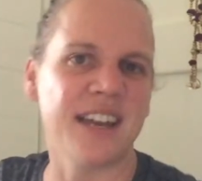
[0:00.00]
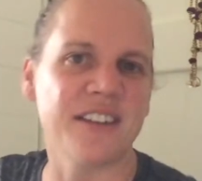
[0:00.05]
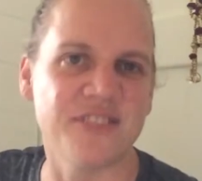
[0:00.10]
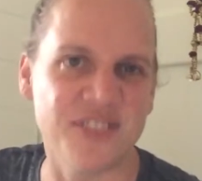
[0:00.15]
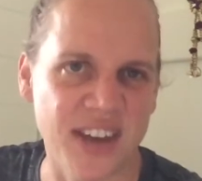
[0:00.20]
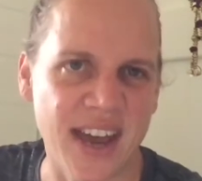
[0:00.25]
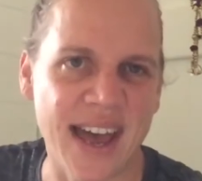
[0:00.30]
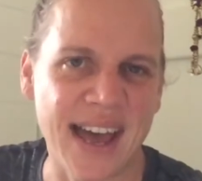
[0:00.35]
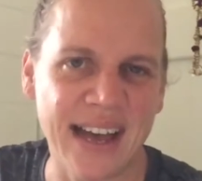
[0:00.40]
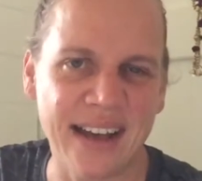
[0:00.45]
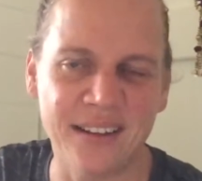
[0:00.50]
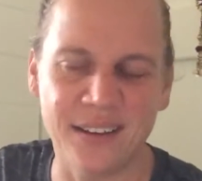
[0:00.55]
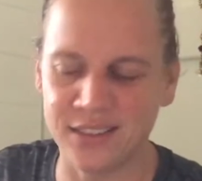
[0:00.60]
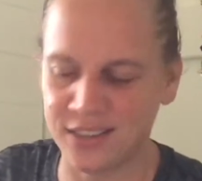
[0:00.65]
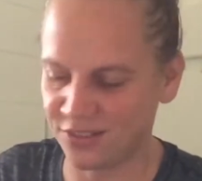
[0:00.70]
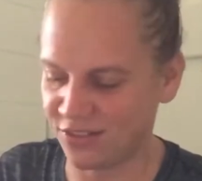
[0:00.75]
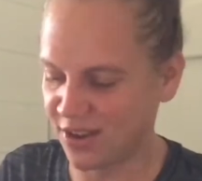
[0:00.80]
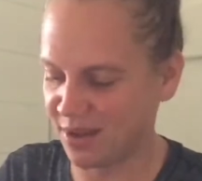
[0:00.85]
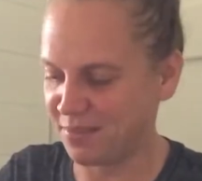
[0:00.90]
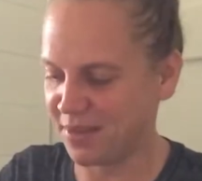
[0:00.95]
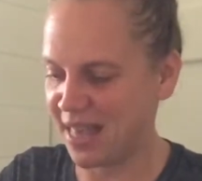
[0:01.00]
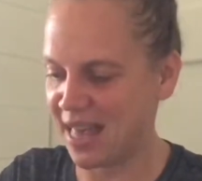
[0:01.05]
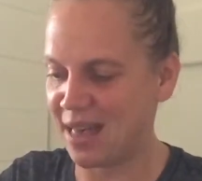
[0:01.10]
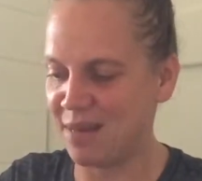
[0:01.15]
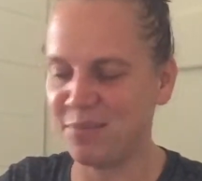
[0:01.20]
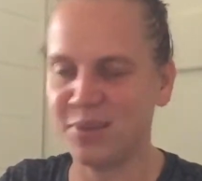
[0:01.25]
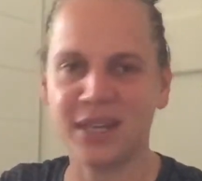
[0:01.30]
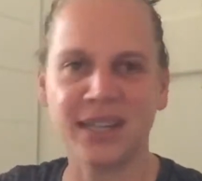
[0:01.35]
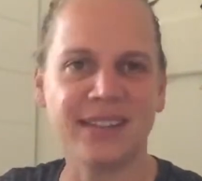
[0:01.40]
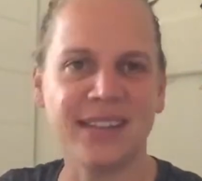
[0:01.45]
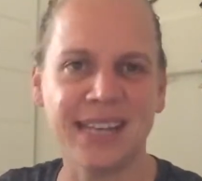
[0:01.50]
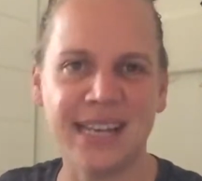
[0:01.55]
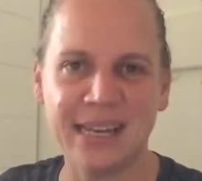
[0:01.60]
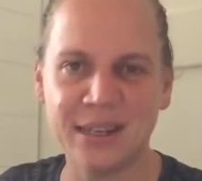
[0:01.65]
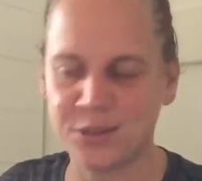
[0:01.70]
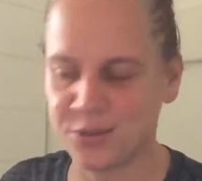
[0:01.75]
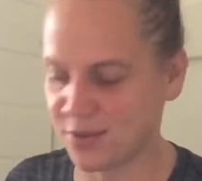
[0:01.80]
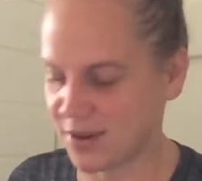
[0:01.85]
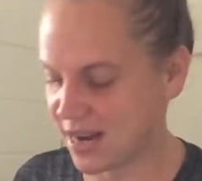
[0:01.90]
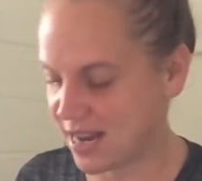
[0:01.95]
have towels, if I'm camping at the
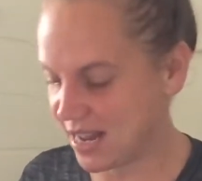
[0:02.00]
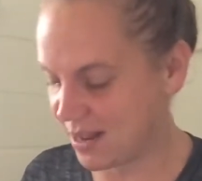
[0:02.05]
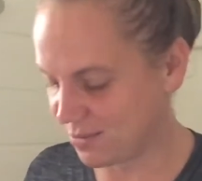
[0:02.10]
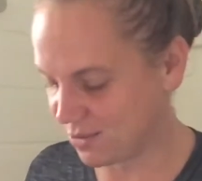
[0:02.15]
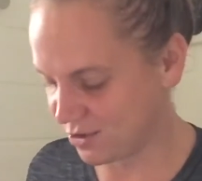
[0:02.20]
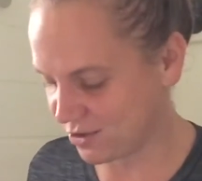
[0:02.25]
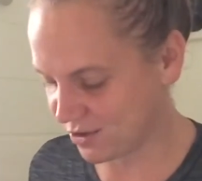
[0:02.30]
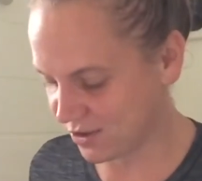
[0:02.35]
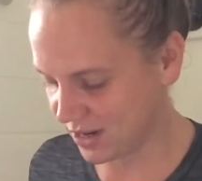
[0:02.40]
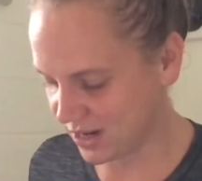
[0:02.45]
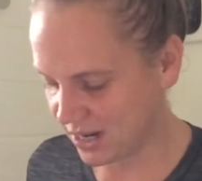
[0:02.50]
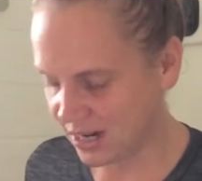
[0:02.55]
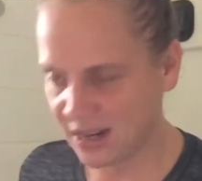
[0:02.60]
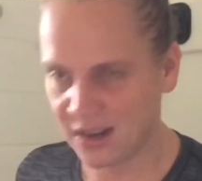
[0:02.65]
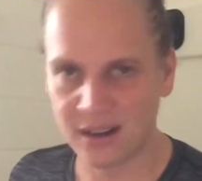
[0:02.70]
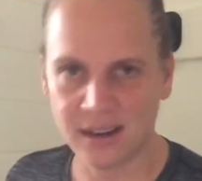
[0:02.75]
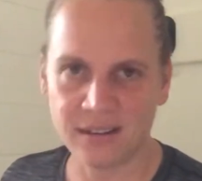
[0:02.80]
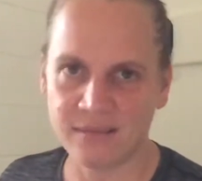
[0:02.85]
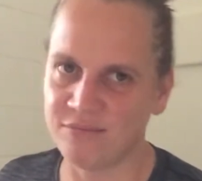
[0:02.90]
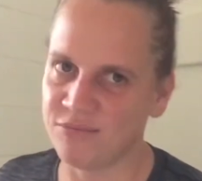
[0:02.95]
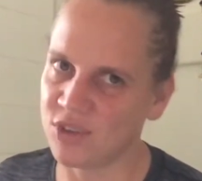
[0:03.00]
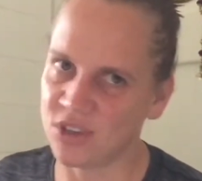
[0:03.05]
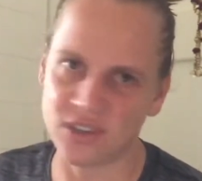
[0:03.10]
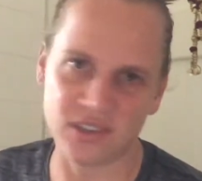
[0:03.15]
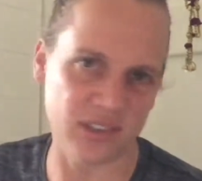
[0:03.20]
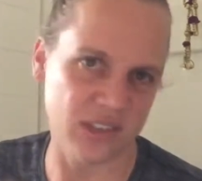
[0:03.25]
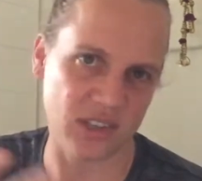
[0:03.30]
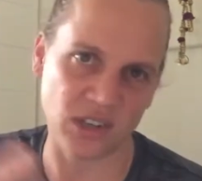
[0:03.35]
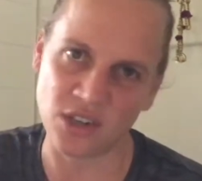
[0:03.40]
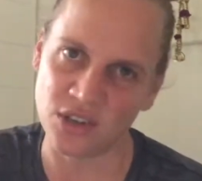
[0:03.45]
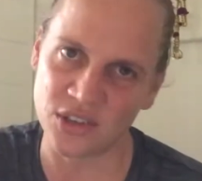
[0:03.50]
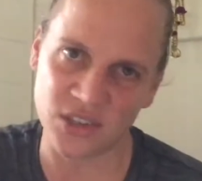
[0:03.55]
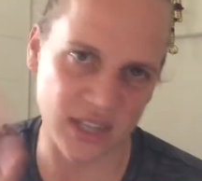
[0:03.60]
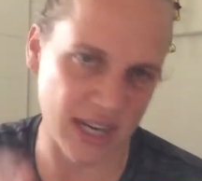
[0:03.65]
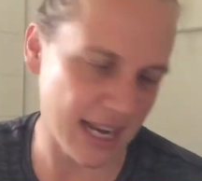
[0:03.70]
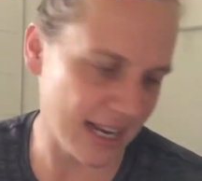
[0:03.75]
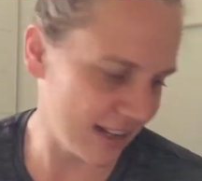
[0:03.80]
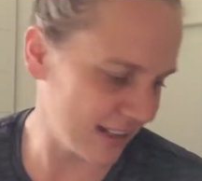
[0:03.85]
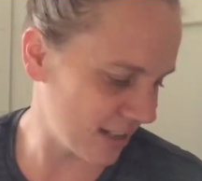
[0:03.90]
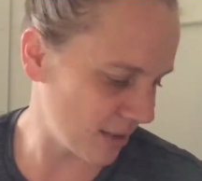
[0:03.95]
ashram or just
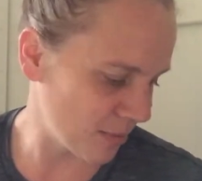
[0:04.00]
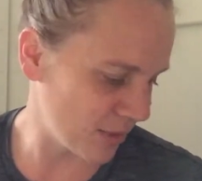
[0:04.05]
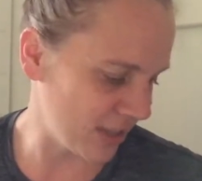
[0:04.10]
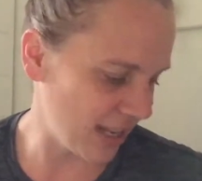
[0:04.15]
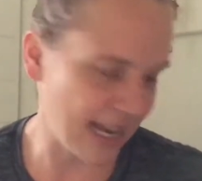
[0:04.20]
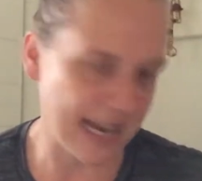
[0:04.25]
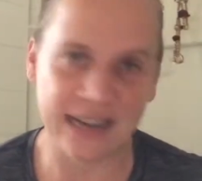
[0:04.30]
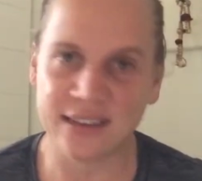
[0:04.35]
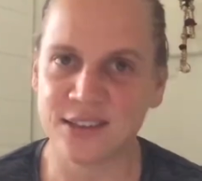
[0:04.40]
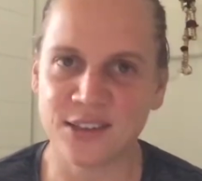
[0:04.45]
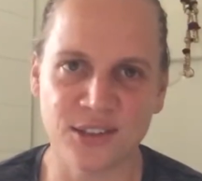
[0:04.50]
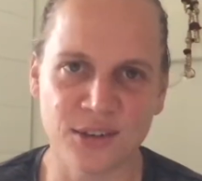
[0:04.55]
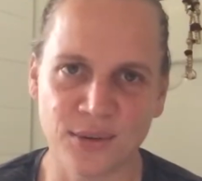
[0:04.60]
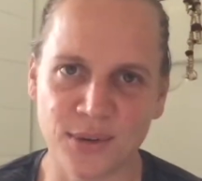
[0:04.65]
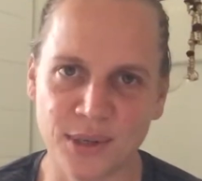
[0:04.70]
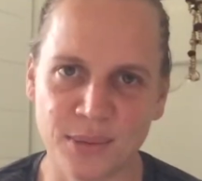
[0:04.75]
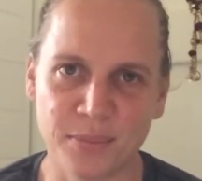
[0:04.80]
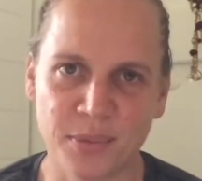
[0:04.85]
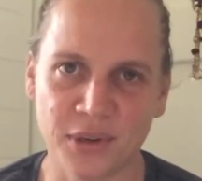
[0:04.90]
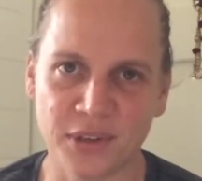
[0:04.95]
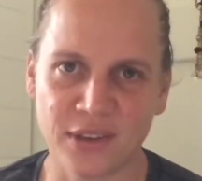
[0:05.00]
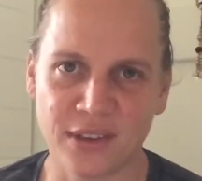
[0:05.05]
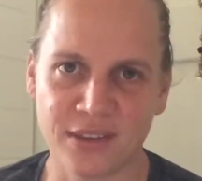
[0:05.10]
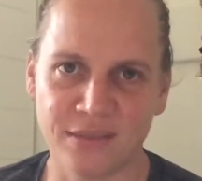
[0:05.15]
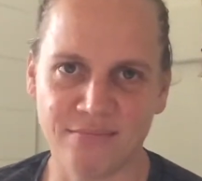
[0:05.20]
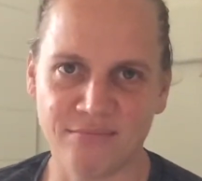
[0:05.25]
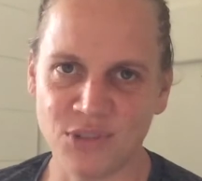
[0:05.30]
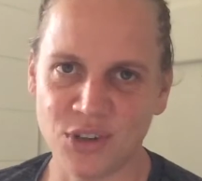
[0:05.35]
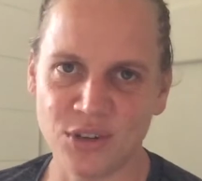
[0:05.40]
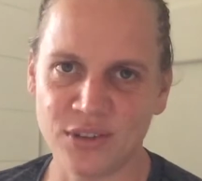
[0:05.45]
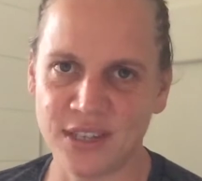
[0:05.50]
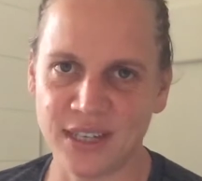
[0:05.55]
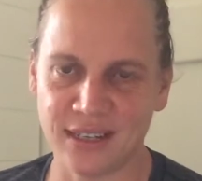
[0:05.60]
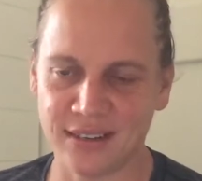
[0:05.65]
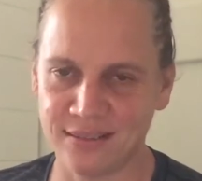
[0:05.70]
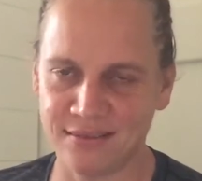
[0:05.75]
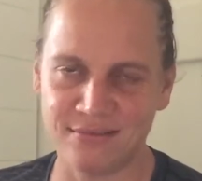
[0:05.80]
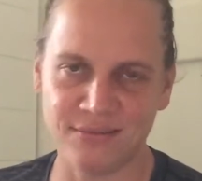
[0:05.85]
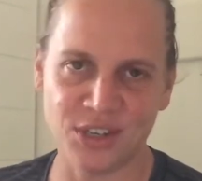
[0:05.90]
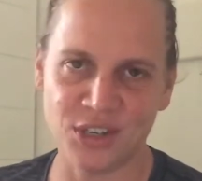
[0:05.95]
staying at someone's house and don't want to bother
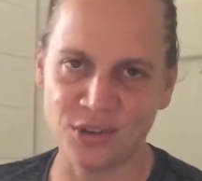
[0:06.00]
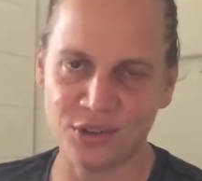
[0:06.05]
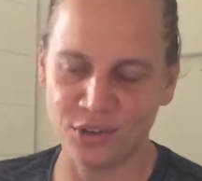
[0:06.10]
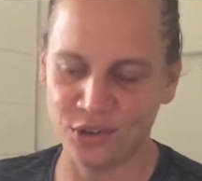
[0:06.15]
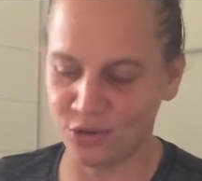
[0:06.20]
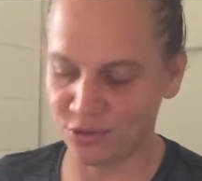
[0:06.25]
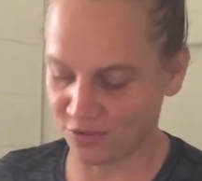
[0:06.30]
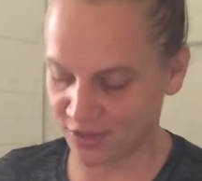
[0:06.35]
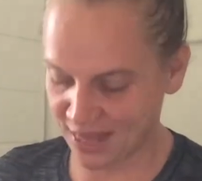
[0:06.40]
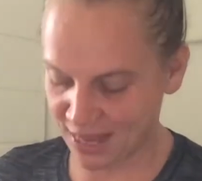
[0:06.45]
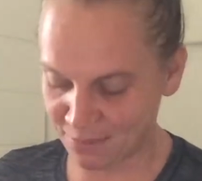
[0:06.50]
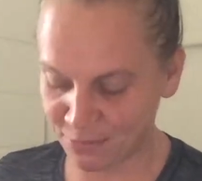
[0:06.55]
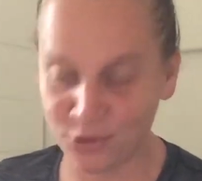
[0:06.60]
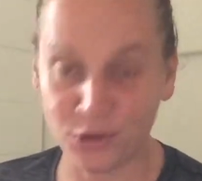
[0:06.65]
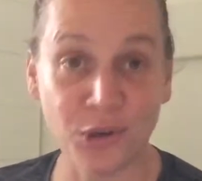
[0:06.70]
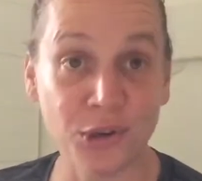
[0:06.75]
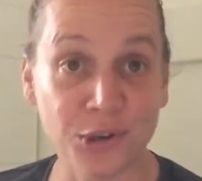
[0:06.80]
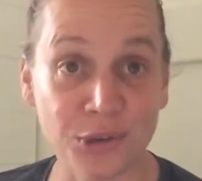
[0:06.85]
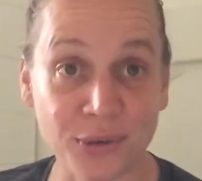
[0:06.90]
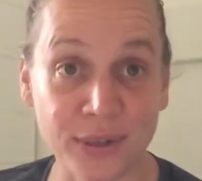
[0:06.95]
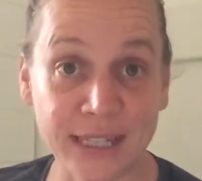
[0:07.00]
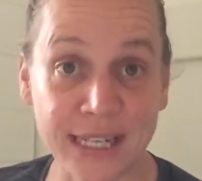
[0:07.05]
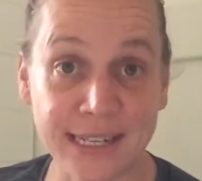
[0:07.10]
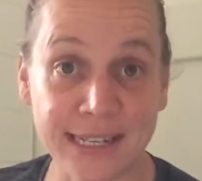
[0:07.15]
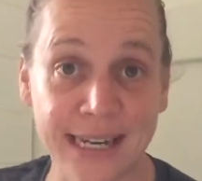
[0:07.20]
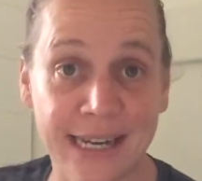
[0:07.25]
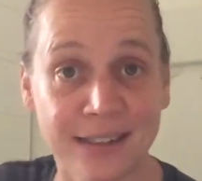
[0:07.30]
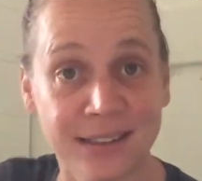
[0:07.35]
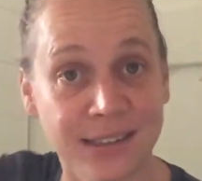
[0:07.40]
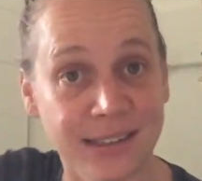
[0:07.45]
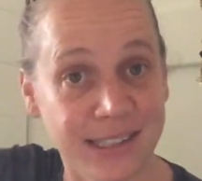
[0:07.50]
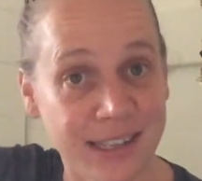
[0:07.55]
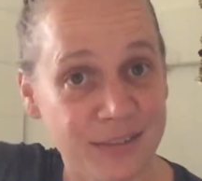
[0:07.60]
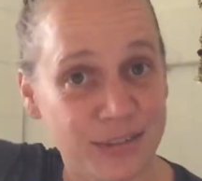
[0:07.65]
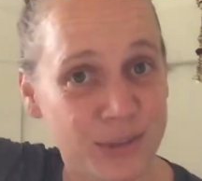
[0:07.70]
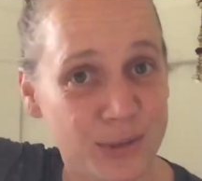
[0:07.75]
using them laundering the towels and stuff.